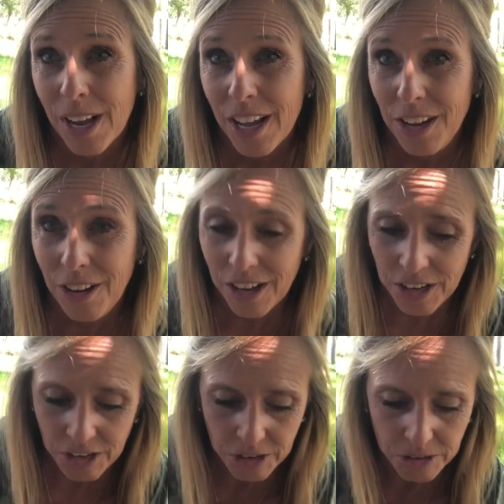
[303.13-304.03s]
you can
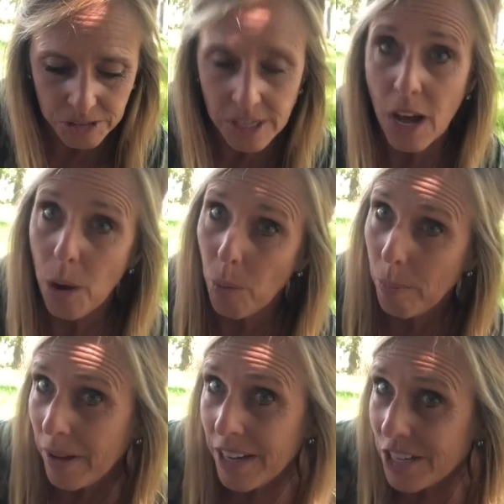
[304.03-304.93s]
use a hole
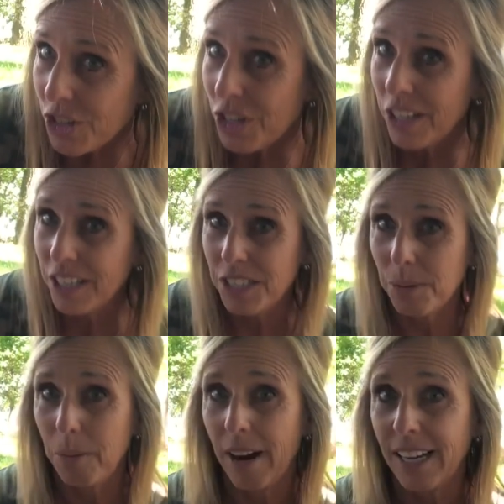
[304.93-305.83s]
punch to
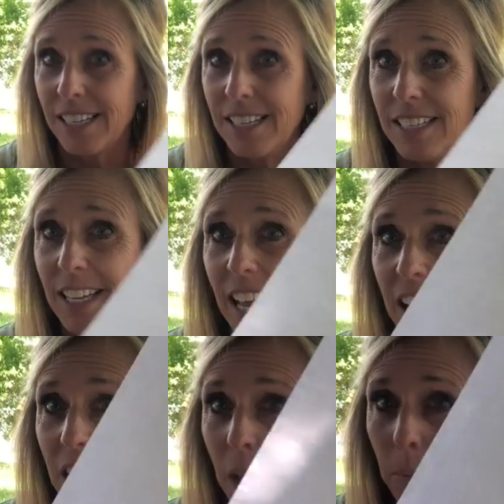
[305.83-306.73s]
practice
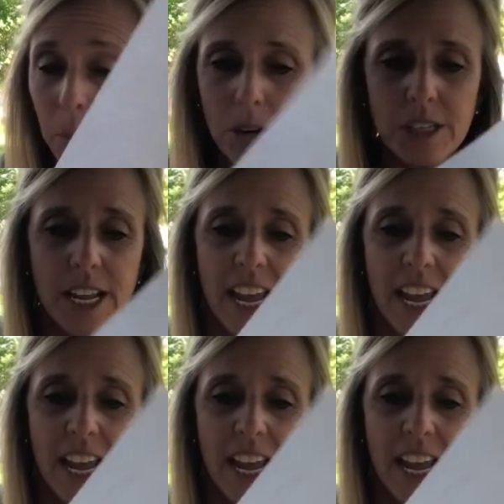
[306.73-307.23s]
numbers.